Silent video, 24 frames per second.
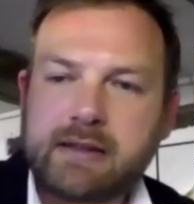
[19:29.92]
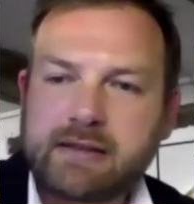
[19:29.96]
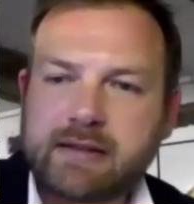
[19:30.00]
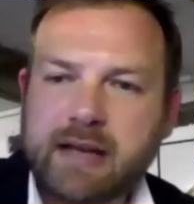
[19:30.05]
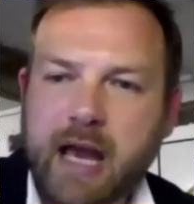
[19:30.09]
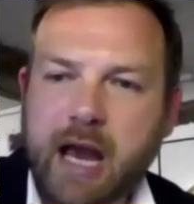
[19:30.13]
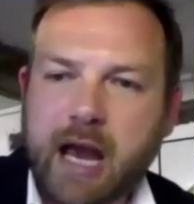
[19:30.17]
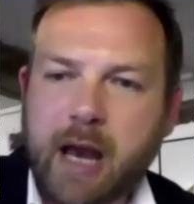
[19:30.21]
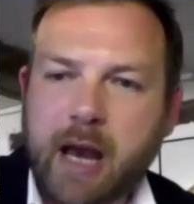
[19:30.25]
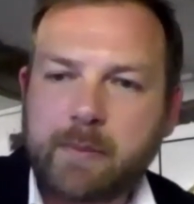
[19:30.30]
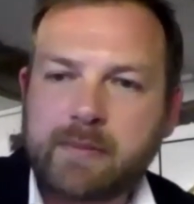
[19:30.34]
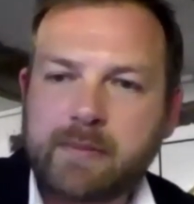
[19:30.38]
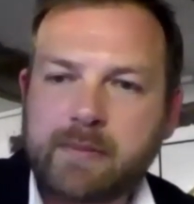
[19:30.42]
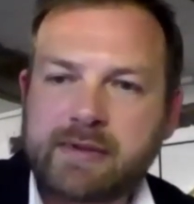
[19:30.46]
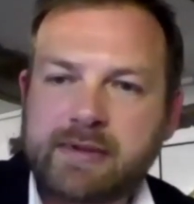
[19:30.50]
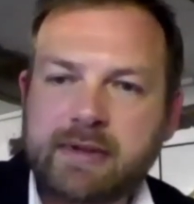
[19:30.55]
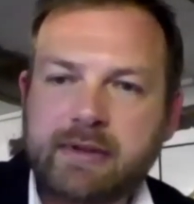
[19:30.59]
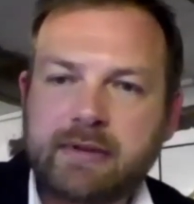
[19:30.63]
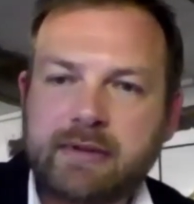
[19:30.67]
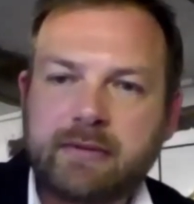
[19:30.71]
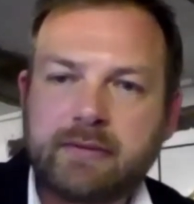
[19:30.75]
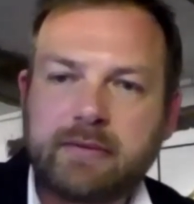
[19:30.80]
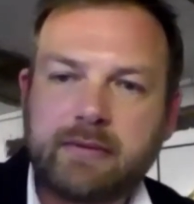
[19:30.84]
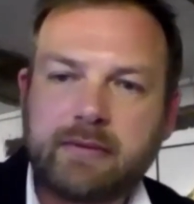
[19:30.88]
tailings
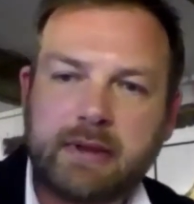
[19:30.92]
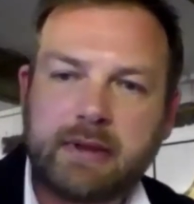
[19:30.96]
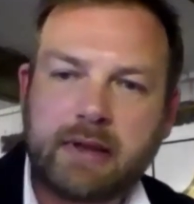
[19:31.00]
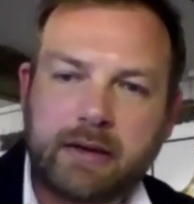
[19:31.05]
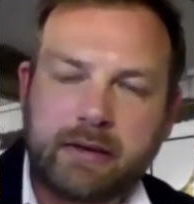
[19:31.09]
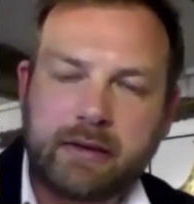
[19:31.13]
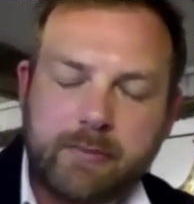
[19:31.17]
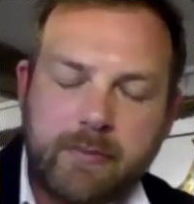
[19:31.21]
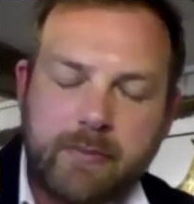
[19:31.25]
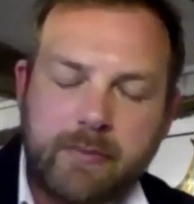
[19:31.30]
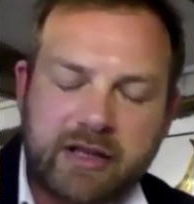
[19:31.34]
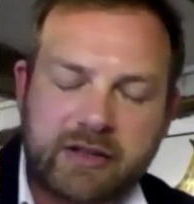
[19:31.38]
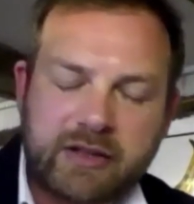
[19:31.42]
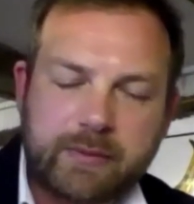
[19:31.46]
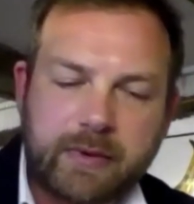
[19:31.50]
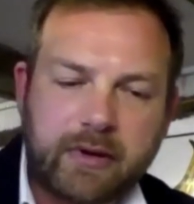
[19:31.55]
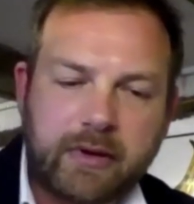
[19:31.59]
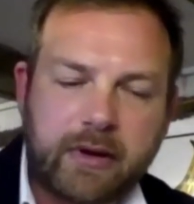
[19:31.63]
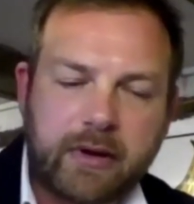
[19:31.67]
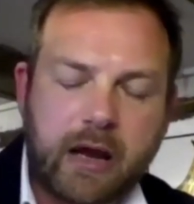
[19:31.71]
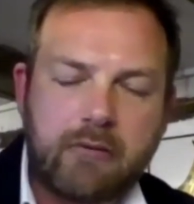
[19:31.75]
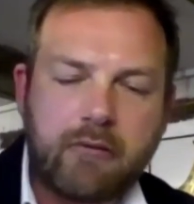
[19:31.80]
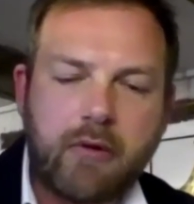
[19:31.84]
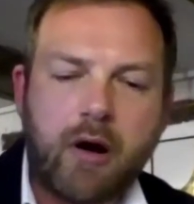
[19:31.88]
dams and
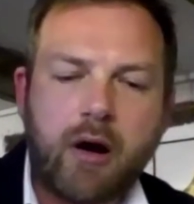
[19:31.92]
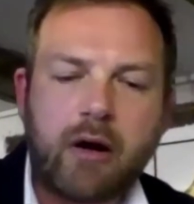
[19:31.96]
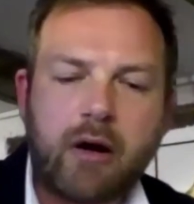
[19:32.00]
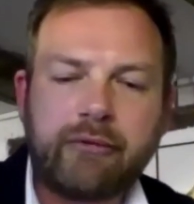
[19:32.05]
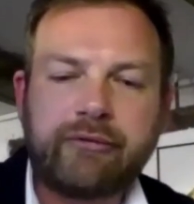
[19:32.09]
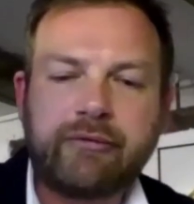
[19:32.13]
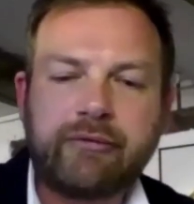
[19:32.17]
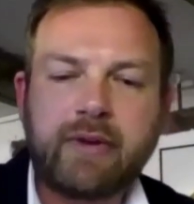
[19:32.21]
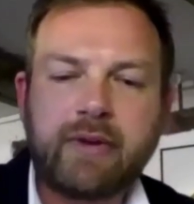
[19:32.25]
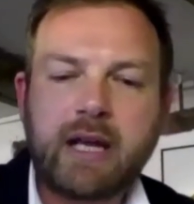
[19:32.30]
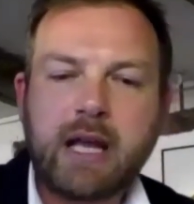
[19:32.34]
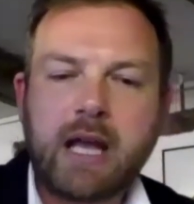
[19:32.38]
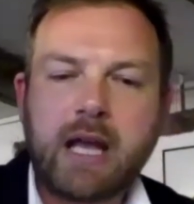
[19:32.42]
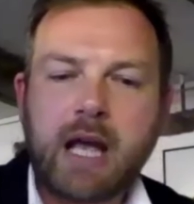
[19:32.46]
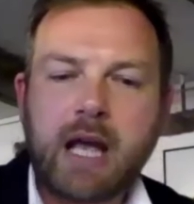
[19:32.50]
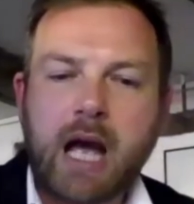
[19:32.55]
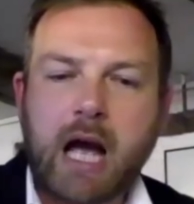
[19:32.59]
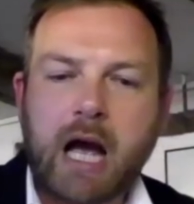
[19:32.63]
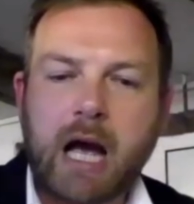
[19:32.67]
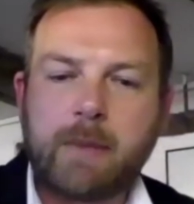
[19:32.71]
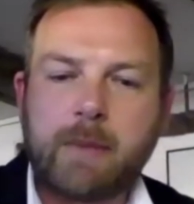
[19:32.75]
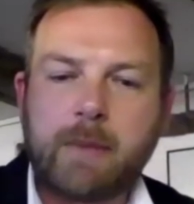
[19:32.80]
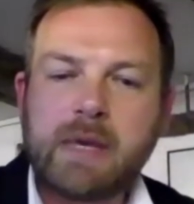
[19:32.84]
the management thereof.